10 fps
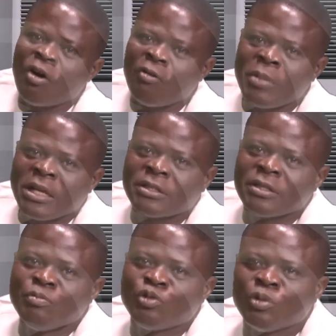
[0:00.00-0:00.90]
government
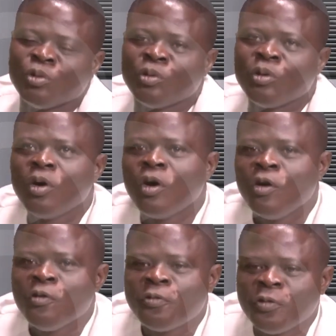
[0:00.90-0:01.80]
seems to
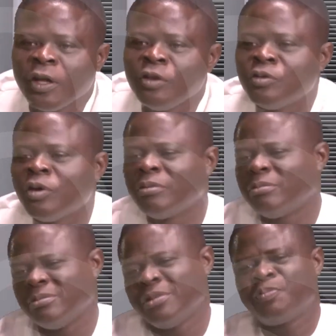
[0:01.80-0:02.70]
feel,
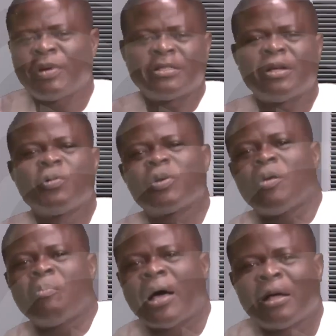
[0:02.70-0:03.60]
the president will
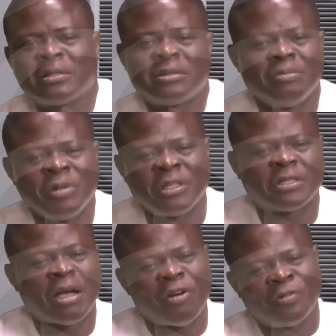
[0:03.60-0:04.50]
come out, the
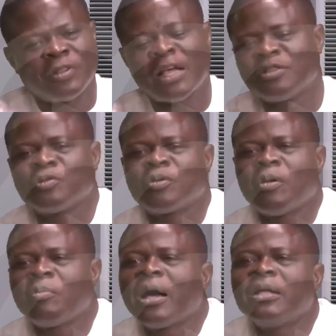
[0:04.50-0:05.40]
minister of finance will
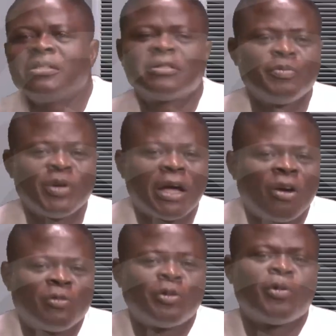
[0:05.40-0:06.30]
come out, the CBN
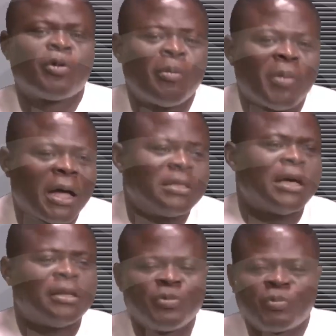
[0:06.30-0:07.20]
governor will come out,
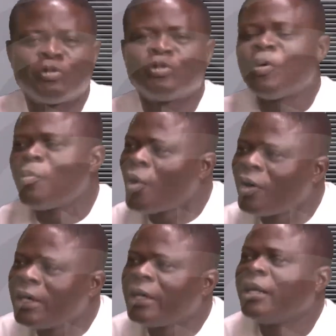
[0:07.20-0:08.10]
that you people don't
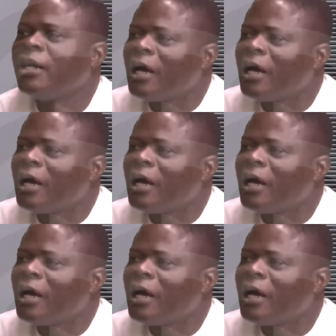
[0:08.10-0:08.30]
worry.